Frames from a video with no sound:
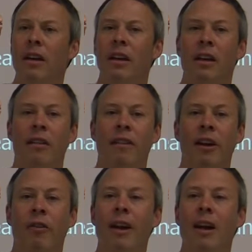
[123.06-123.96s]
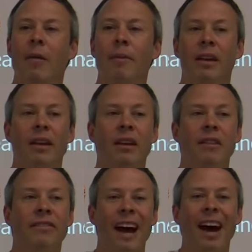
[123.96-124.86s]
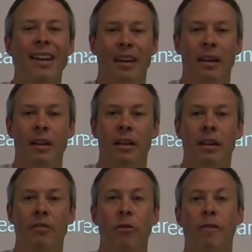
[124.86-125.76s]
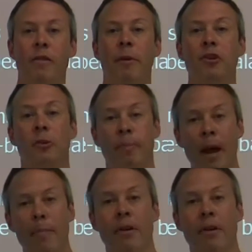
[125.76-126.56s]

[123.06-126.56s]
is a gram is tiny. So if you're measuring paper